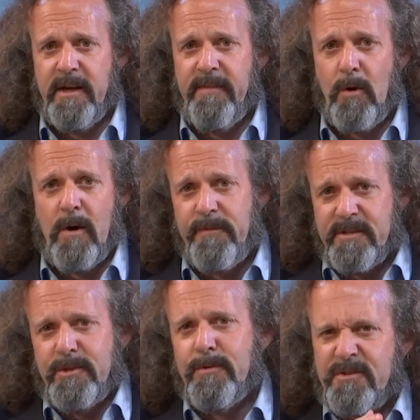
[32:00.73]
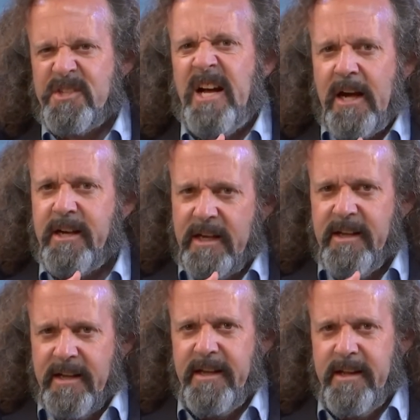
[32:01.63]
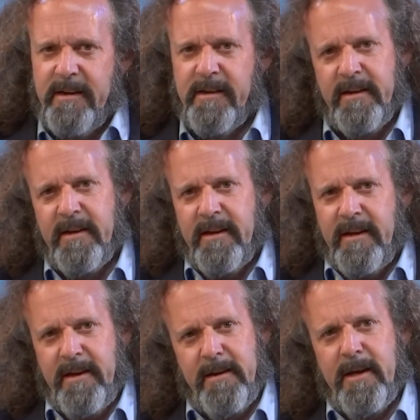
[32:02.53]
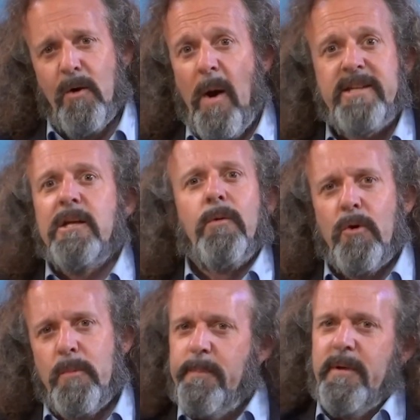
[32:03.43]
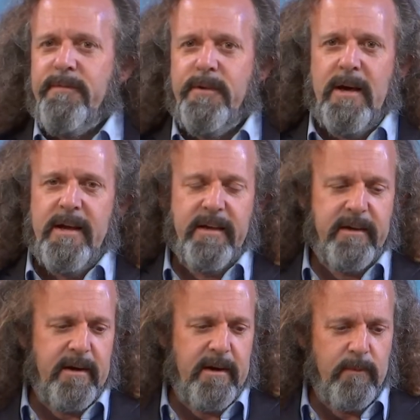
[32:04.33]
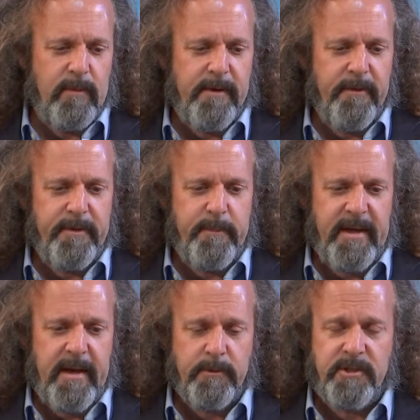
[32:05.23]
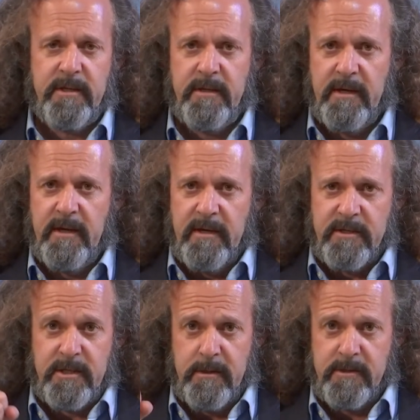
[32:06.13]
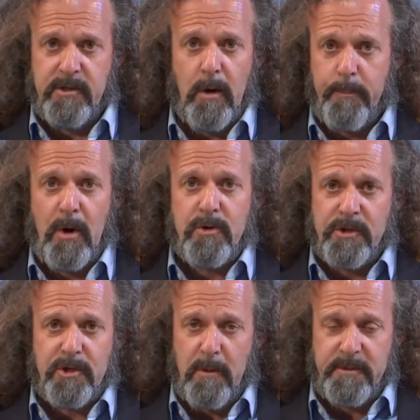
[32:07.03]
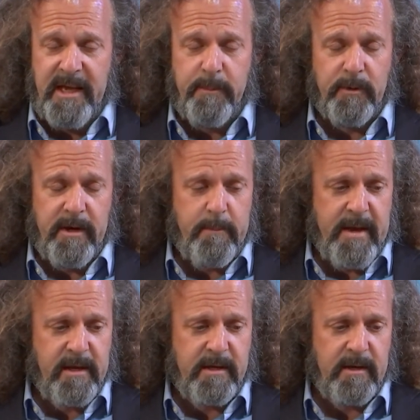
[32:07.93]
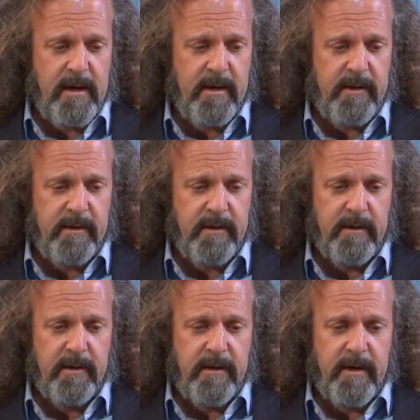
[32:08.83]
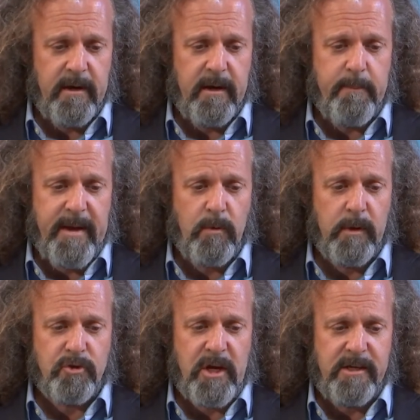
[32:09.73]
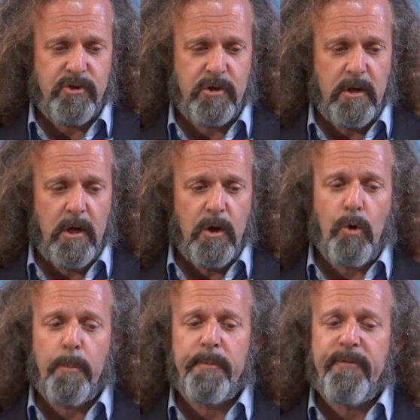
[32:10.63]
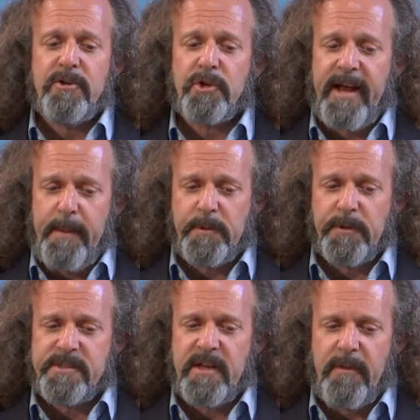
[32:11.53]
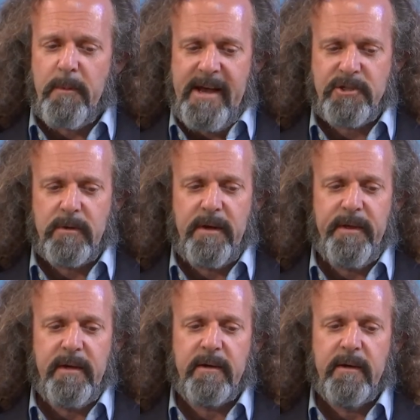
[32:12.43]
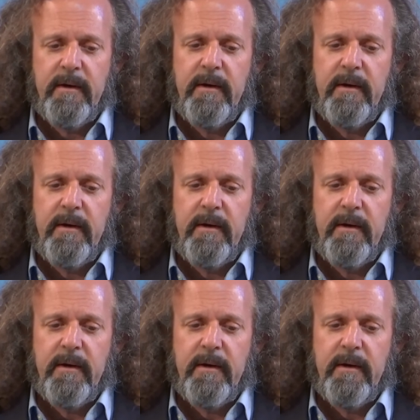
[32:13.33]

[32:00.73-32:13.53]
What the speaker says: And they're often sort of stuck in a waiting room, if you like, rather than being able to approach the top table and make real change. Corporate venture capital is another matter. I think.